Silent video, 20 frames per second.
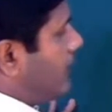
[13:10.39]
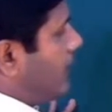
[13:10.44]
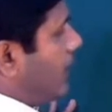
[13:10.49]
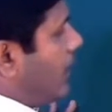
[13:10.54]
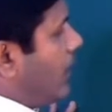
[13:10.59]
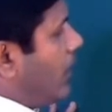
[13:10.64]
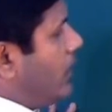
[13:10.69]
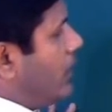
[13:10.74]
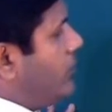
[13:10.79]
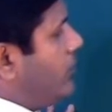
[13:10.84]

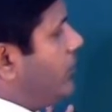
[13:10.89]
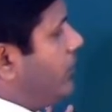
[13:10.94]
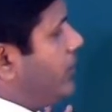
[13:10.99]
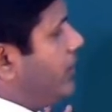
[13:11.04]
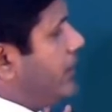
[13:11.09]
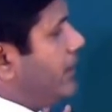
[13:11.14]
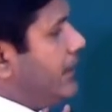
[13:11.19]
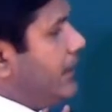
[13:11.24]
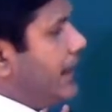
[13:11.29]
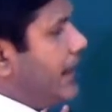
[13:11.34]

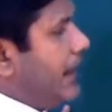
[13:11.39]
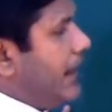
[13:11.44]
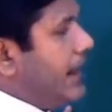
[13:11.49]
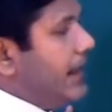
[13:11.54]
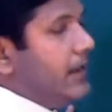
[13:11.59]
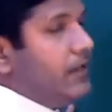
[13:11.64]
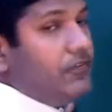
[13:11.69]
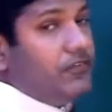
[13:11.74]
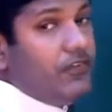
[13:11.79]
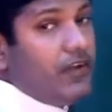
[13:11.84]

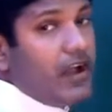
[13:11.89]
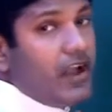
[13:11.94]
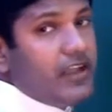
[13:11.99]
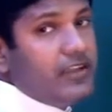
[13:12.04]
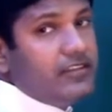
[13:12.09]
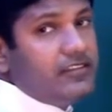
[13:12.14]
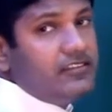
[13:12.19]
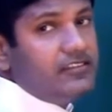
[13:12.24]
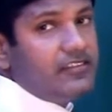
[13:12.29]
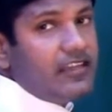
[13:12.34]

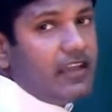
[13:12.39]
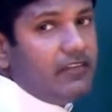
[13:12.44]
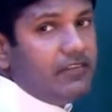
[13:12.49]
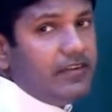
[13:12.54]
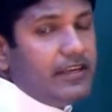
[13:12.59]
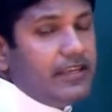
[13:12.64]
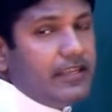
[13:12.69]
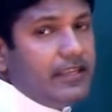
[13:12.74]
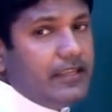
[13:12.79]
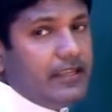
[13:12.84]
185,
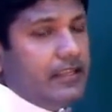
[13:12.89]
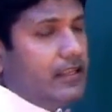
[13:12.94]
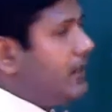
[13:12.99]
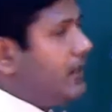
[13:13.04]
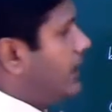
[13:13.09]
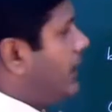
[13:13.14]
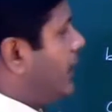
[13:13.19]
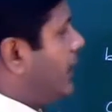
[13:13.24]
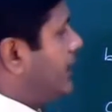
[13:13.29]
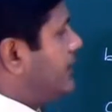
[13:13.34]
70.
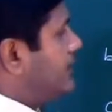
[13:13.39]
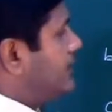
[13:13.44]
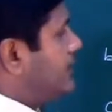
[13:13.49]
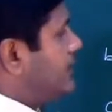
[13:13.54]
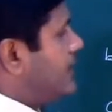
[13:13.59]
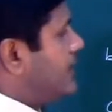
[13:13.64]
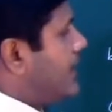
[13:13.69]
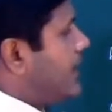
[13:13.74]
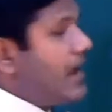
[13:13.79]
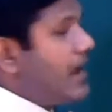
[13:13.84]
It's
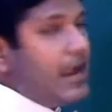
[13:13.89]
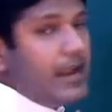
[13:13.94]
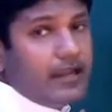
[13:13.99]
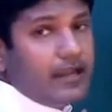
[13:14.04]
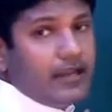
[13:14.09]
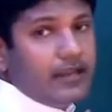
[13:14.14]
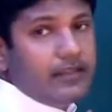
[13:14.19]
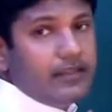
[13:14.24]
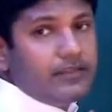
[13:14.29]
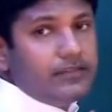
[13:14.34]
not
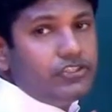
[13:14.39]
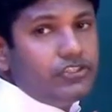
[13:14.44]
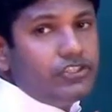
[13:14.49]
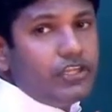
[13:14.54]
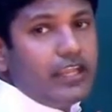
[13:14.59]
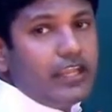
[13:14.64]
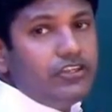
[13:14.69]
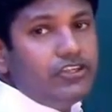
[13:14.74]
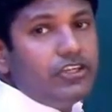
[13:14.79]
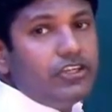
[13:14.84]

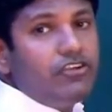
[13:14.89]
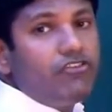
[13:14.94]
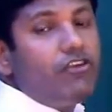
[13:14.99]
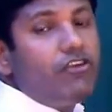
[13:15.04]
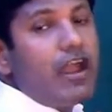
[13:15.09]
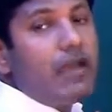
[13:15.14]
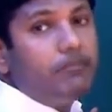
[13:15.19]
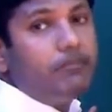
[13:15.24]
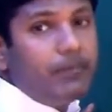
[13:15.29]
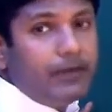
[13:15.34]
changing
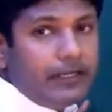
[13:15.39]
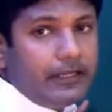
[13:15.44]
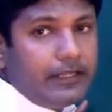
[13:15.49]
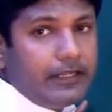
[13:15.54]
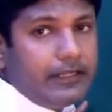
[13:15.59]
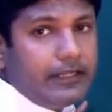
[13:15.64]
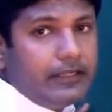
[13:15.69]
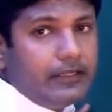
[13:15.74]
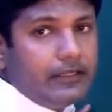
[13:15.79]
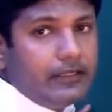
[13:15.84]

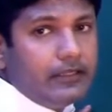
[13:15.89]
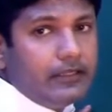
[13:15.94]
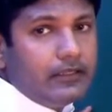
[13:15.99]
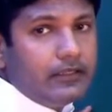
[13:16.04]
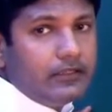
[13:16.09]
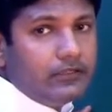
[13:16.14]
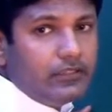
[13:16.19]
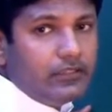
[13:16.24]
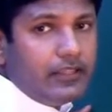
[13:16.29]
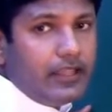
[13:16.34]
rapidly.
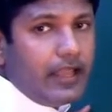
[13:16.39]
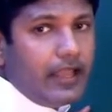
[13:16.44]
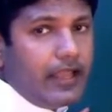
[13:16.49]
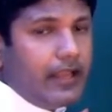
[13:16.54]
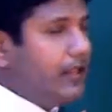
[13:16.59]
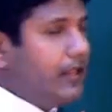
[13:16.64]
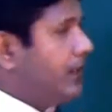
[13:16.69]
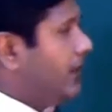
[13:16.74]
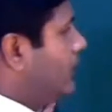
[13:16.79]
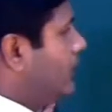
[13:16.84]
See
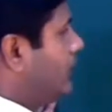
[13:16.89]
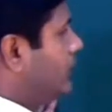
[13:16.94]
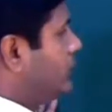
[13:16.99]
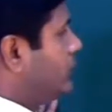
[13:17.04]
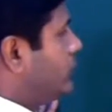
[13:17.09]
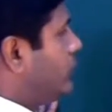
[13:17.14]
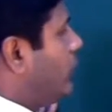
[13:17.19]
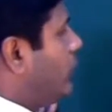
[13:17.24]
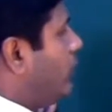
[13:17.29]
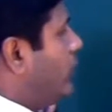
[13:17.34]
that?
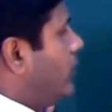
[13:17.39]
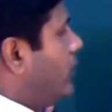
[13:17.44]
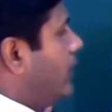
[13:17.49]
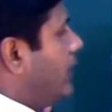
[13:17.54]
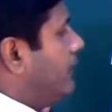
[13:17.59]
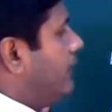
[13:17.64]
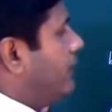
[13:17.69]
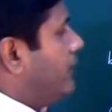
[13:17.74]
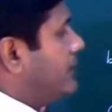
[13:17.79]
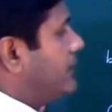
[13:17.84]
So
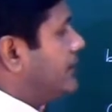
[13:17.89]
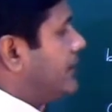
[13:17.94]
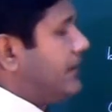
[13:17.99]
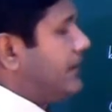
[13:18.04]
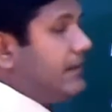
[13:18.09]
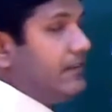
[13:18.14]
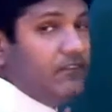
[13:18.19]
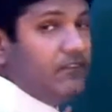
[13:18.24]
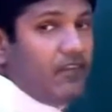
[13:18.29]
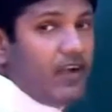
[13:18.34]
if it's a
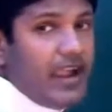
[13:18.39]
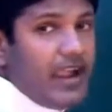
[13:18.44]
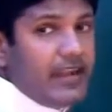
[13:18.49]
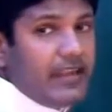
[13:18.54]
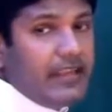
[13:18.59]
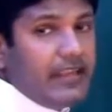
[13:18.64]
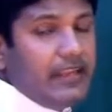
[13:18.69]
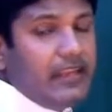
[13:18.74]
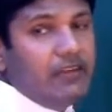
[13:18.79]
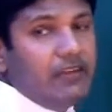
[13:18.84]

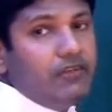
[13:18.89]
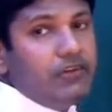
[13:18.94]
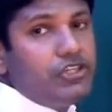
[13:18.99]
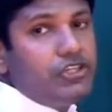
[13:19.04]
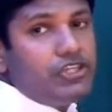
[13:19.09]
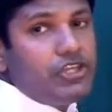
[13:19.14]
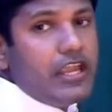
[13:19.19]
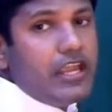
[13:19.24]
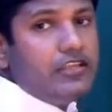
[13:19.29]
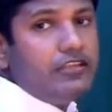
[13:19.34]
dividing, it will
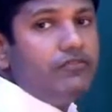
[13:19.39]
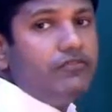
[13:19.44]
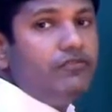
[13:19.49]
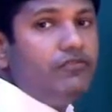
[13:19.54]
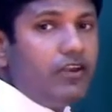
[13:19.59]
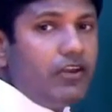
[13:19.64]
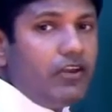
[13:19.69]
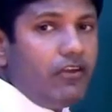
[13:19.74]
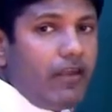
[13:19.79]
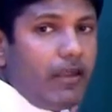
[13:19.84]
change
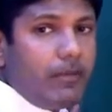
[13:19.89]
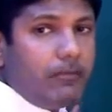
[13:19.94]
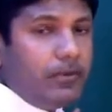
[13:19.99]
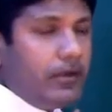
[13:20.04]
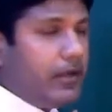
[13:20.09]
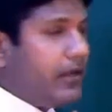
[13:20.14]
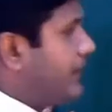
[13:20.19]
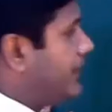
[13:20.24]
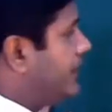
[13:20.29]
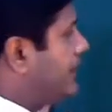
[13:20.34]
very
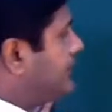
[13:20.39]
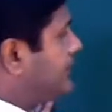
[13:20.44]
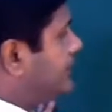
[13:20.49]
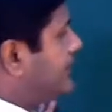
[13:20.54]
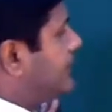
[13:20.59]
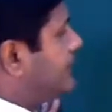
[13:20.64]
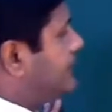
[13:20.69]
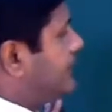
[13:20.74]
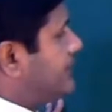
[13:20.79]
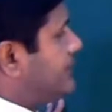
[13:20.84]
rapidly. In this
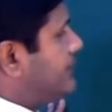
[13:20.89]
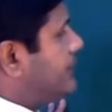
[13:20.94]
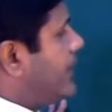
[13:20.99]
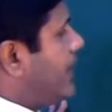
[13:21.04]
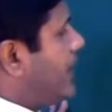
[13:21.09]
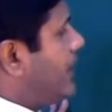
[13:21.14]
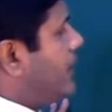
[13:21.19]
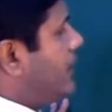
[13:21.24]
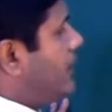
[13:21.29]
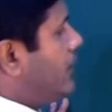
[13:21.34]
case, it's
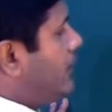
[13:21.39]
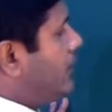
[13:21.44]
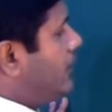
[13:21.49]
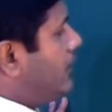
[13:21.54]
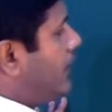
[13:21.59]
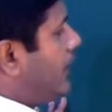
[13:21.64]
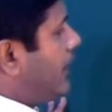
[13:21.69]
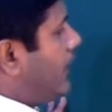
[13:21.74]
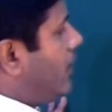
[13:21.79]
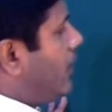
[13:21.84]
not. Look
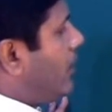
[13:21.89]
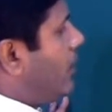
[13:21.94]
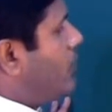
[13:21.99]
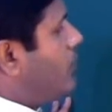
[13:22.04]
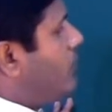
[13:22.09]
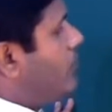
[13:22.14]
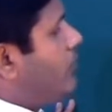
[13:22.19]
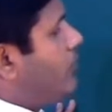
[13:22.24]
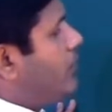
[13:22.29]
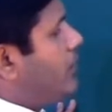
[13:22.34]
at that.
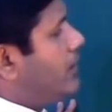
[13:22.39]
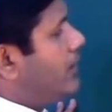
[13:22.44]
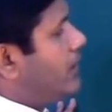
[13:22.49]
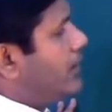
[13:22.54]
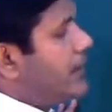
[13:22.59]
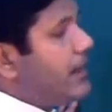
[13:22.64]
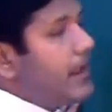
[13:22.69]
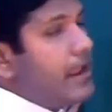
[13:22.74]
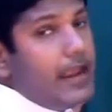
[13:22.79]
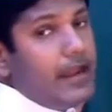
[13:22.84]
100,
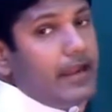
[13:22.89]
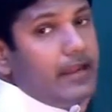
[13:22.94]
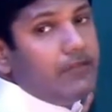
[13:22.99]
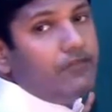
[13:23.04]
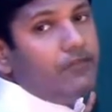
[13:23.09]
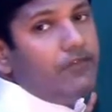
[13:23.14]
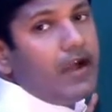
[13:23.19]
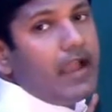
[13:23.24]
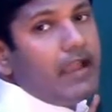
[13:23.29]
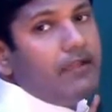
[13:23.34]

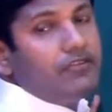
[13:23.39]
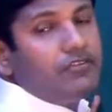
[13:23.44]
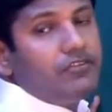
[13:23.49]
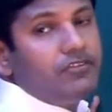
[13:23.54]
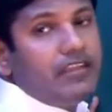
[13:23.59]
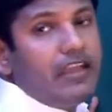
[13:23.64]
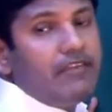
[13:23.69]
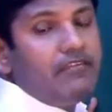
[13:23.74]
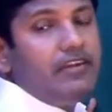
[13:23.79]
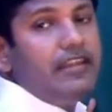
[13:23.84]
85,
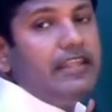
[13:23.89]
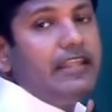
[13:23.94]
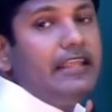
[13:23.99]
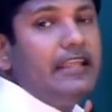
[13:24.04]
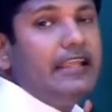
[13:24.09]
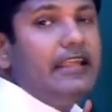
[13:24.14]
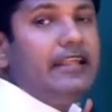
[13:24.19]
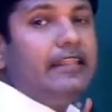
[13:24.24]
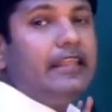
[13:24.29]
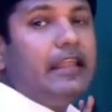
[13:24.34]
70.
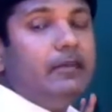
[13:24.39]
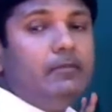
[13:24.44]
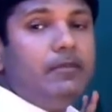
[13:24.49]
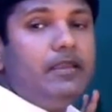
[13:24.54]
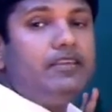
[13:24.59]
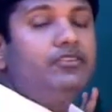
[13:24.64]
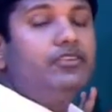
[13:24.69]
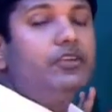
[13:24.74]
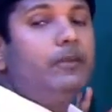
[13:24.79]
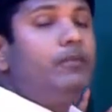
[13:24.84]
That
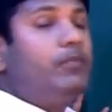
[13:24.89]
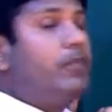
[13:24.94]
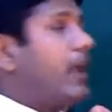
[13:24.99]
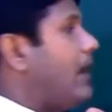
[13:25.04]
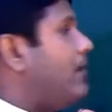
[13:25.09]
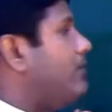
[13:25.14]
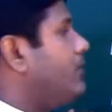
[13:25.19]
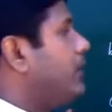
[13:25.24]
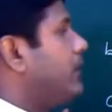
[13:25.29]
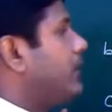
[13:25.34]
means
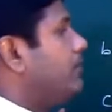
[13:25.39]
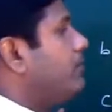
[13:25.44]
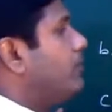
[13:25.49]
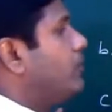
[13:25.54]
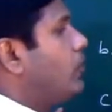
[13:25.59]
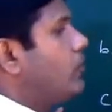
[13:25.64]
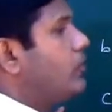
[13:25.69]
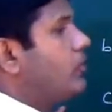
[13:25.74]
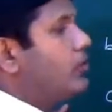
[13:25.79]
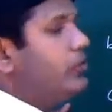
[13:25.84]

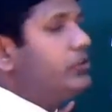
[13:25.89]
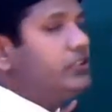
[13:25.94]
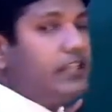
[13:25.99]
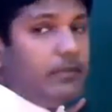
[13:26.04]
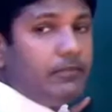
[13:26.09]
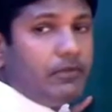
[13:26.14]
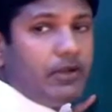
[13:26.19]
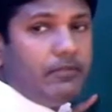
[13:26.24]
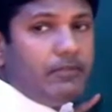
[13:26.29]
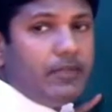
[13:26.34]
conclusion
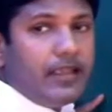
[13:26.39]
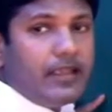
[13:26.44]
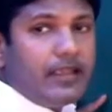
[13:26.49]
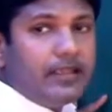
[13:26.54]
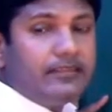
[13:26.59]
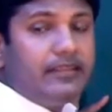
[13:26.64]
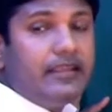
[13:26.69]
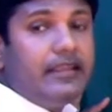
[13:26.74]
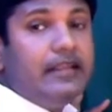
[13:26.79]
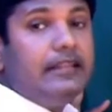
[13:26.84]
I'm going to make
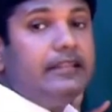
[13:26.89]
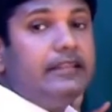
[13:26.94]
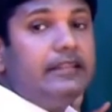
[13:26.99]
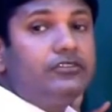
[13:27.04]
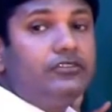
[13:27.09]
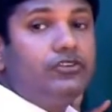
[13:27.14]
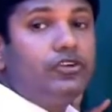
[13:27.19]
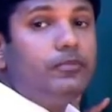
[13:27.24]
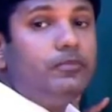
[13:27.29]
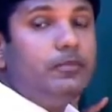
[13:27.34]
is
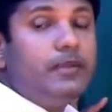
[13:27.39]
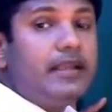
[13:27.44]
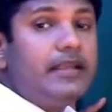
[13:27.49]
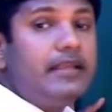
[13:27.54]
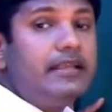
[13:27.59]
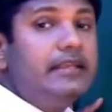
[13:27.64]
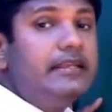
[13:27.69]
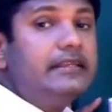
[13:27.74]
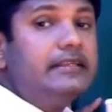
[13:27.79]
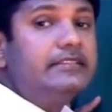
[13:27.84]
this could be
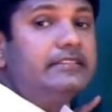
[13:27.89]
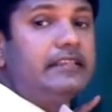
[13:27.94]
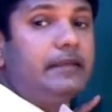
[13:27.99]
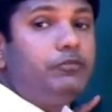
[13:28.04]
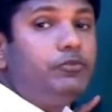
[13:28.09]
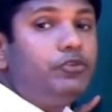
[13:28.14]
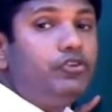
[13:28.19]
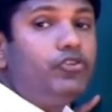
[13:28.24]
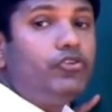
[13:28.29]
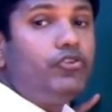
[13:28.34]
a
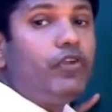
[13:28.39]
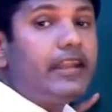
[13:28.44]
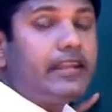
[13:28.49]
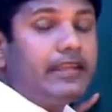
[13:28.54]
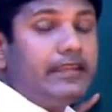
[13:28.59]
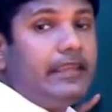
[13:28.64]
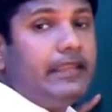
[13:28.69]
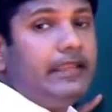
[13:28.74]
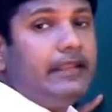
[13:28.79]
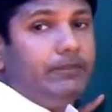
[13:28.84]

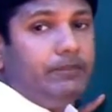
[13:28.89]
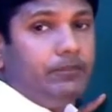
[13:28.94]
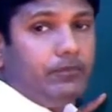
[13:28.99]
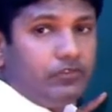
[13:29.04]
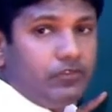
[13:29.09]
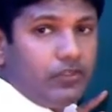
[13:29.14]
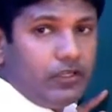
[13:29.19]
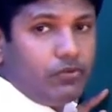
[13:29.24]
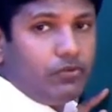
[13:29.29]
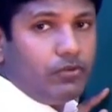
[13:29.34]
subtracting
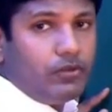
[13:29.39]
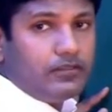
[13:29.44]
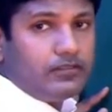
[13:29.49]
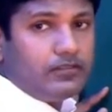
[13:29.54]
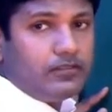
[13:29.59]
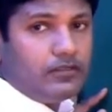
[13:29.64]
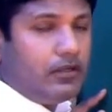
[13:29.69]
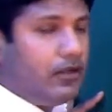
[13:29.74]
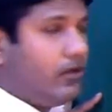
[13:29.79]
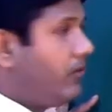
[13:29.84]

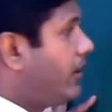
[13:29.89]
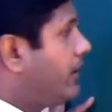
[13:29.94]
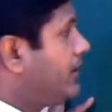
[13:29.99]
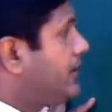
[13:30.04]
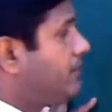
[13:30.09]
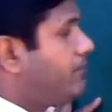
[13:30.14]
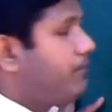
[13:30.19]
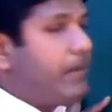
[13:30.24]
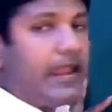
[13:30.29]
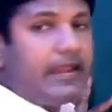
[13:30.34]
sequence. All right?
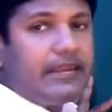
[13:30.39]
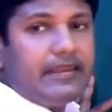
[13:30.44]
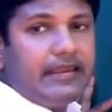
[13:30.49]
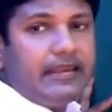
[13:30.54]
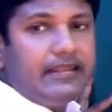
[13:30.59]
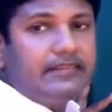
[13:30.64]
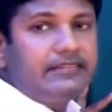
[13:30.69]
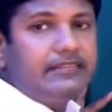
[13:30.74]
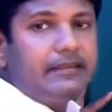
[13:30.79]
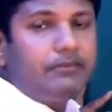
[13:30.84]
The pattern
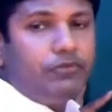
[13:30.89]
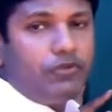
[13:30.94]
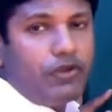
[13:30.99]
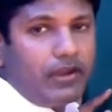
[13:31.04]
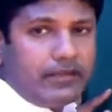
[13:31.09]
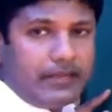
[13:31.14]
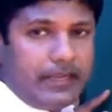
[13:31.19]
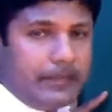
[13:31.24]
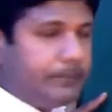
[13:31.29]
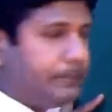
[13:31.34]
is
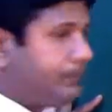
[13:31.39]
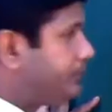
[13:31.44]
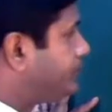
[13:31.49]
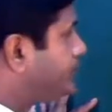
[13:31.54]
subtracting.